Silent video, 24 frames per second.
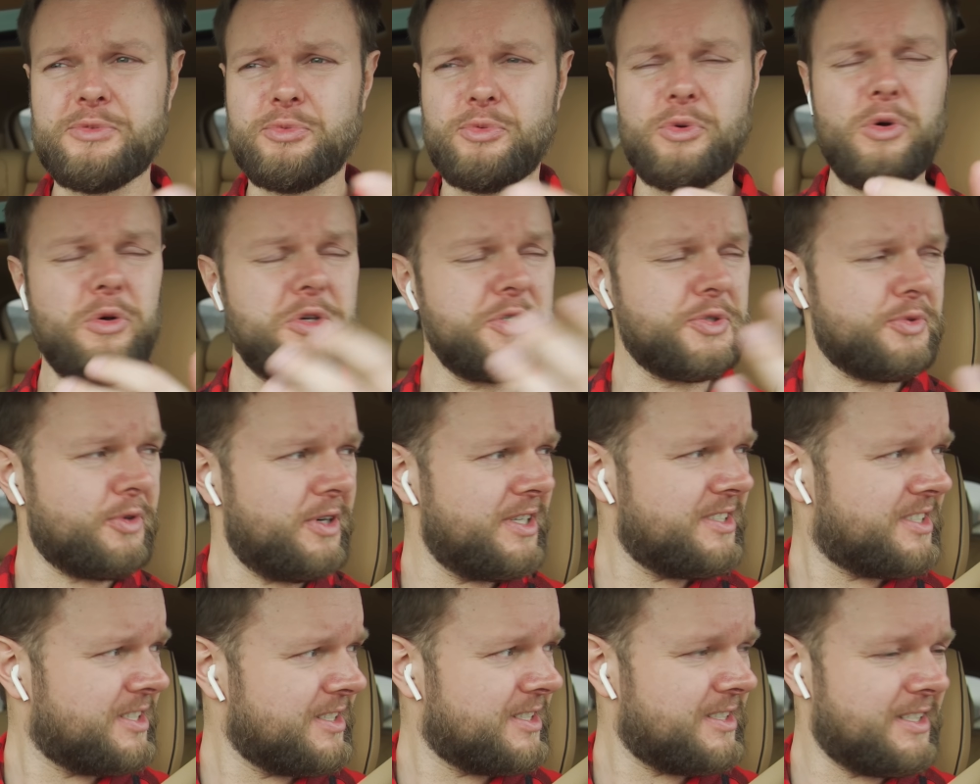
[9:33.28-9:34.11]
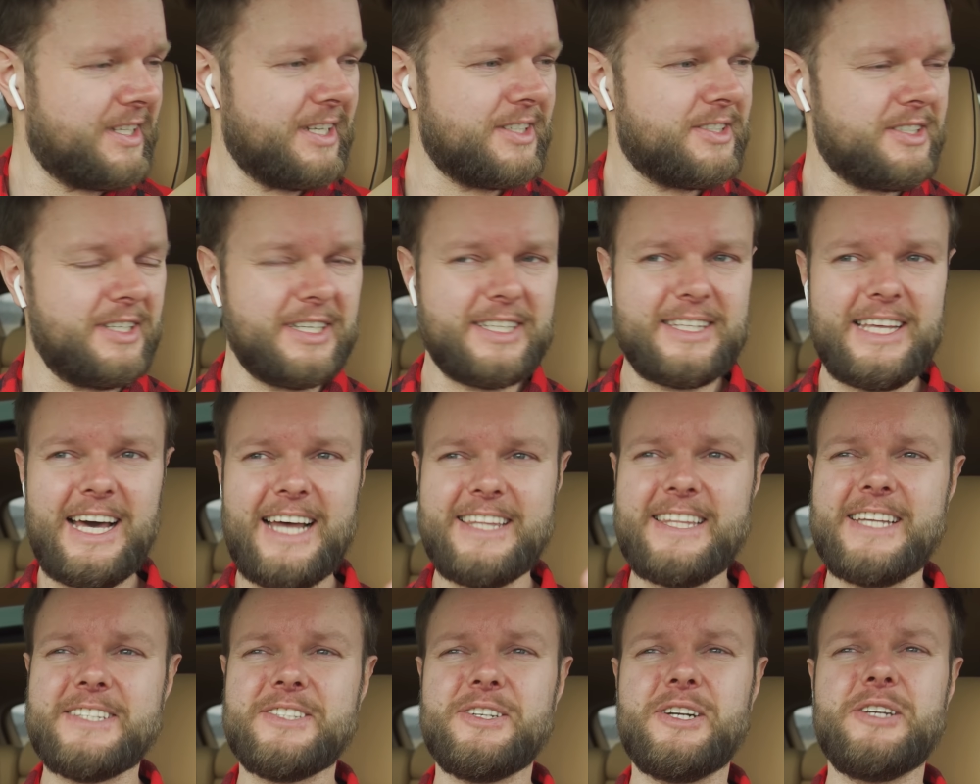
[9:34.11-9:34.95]
Rolls Royces, things like that.
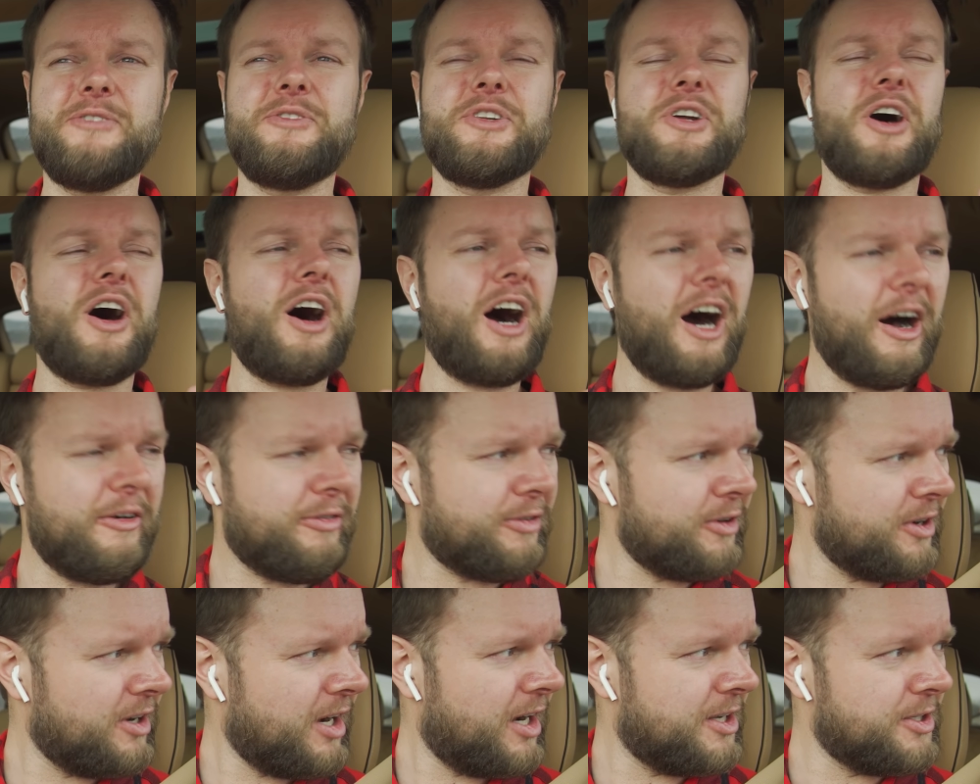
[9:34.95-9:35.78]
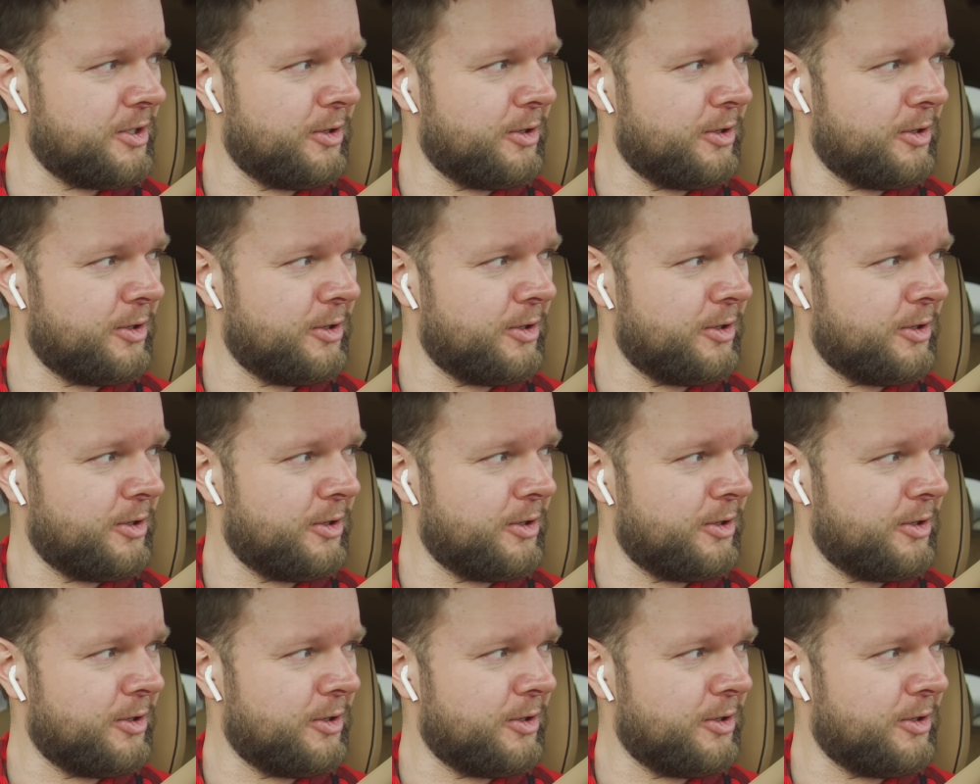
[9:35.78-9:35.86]
That's not even offered on